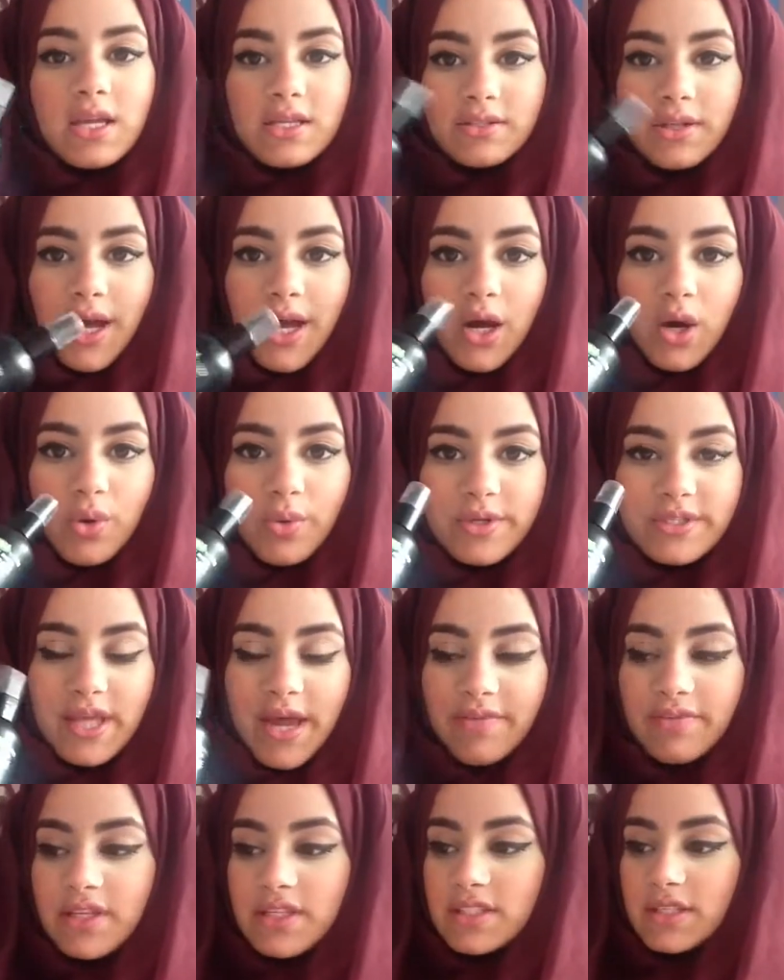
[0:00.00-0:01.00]
So I always
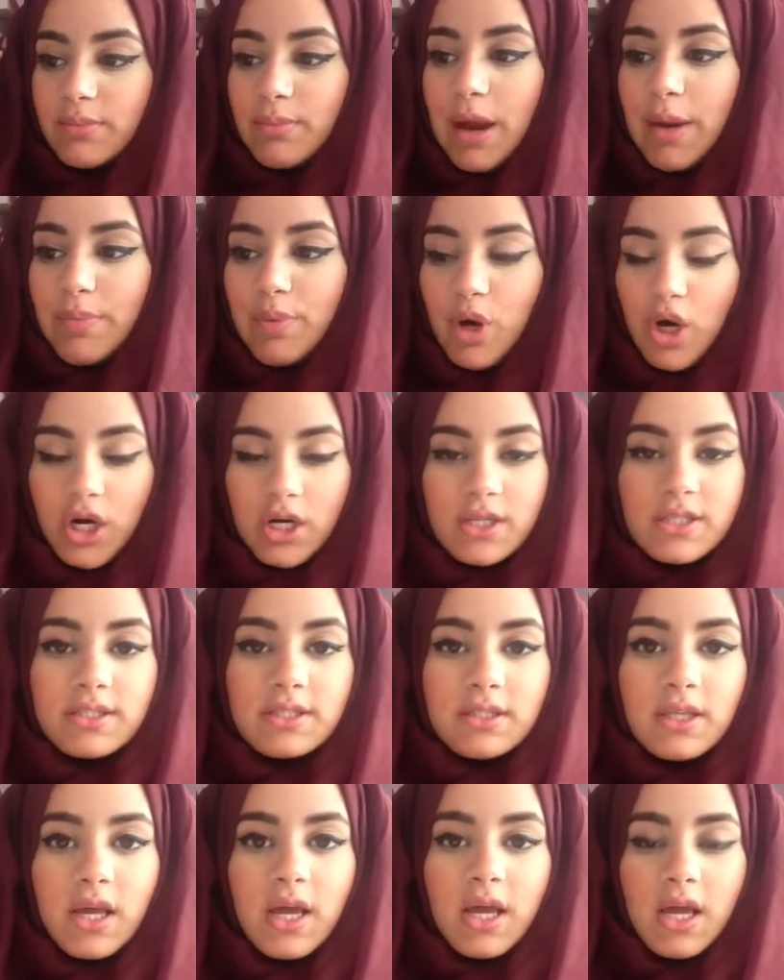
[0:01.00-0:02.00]
have this in my
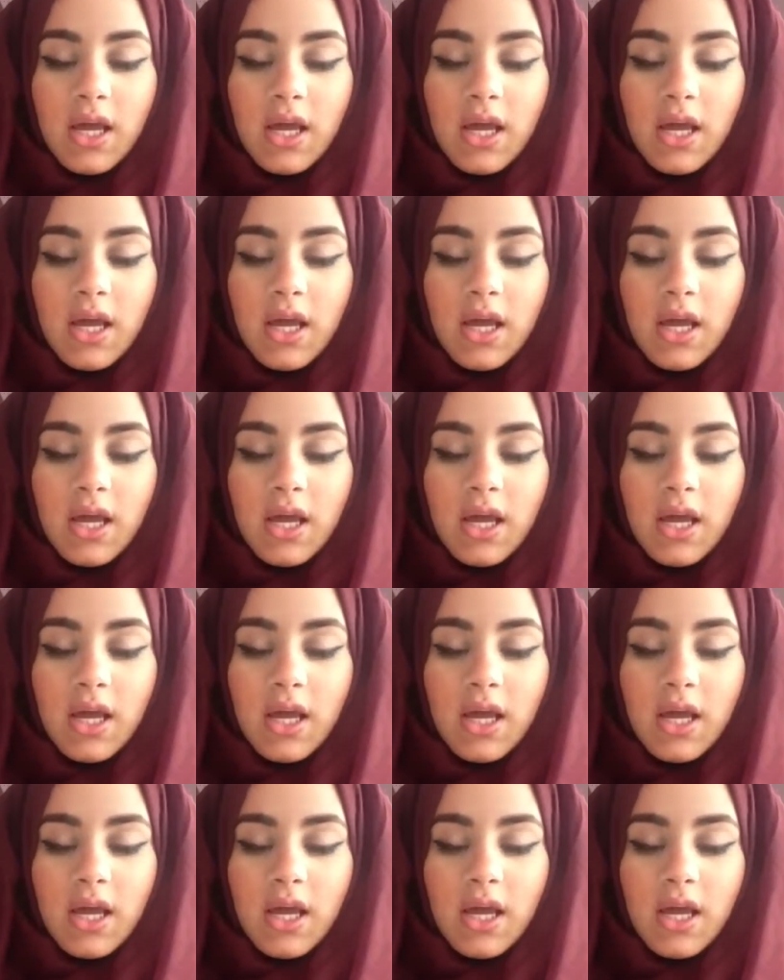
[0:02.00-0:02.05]
purse.